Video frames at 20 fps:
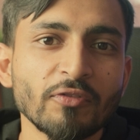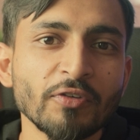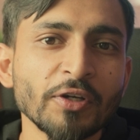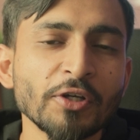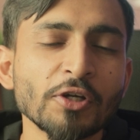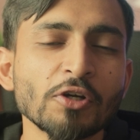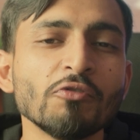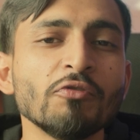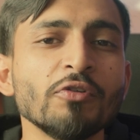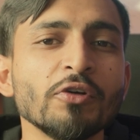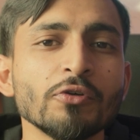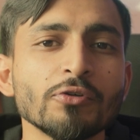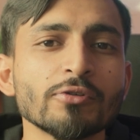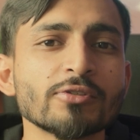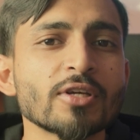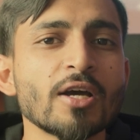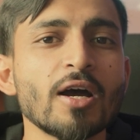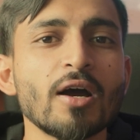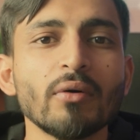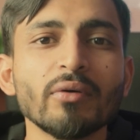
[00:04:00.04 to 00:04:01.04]
video
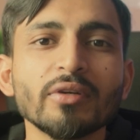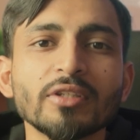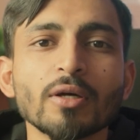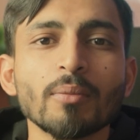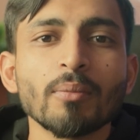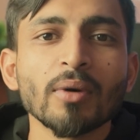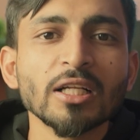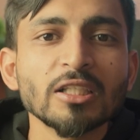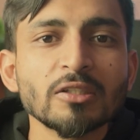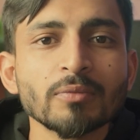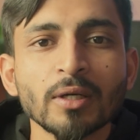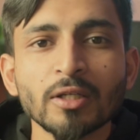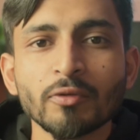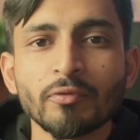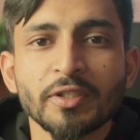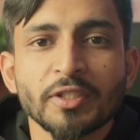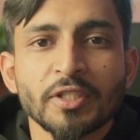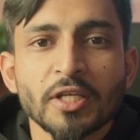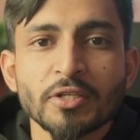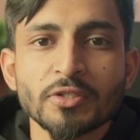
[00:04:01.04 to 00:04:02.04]
views with multiple
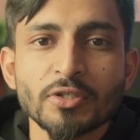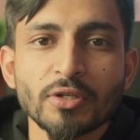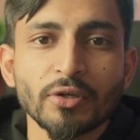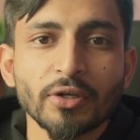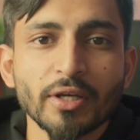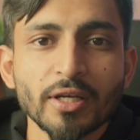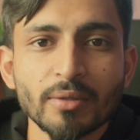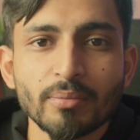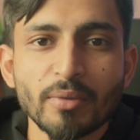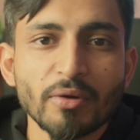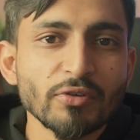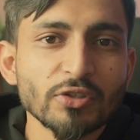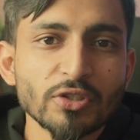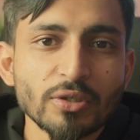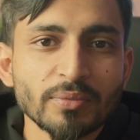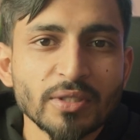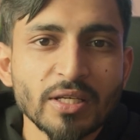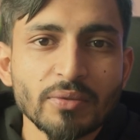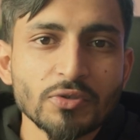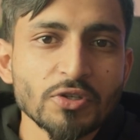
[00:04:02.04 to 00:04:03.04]
retention, okay? Maybe
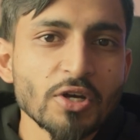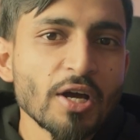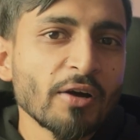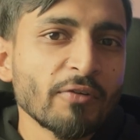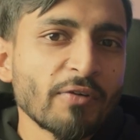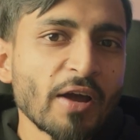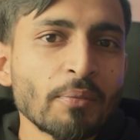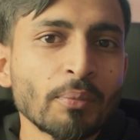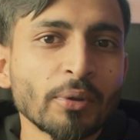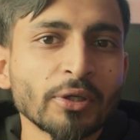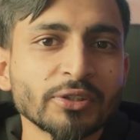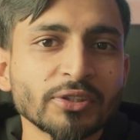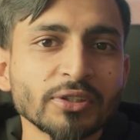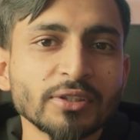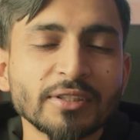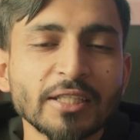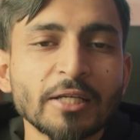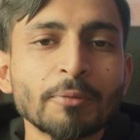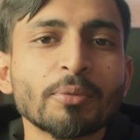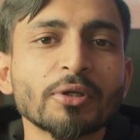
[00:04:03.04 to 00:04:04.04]
sometimes 5%,
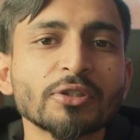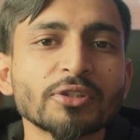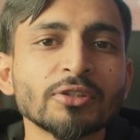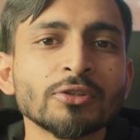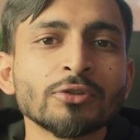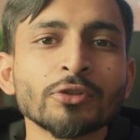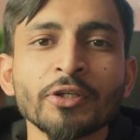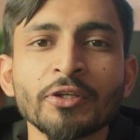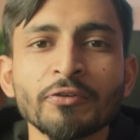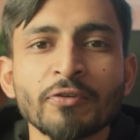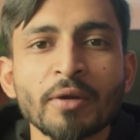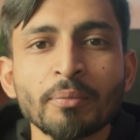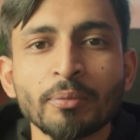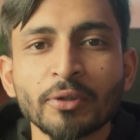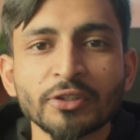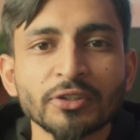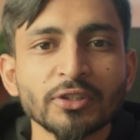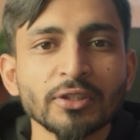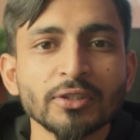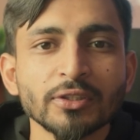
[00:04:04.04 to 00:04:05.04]
10%,
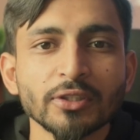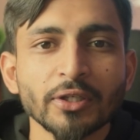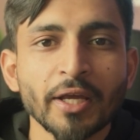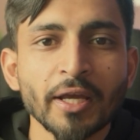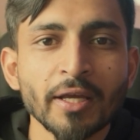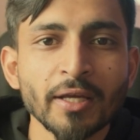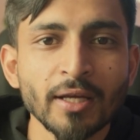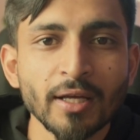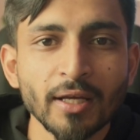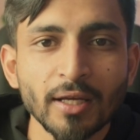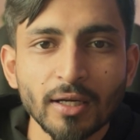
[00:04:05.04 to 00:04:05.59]
25%, okay?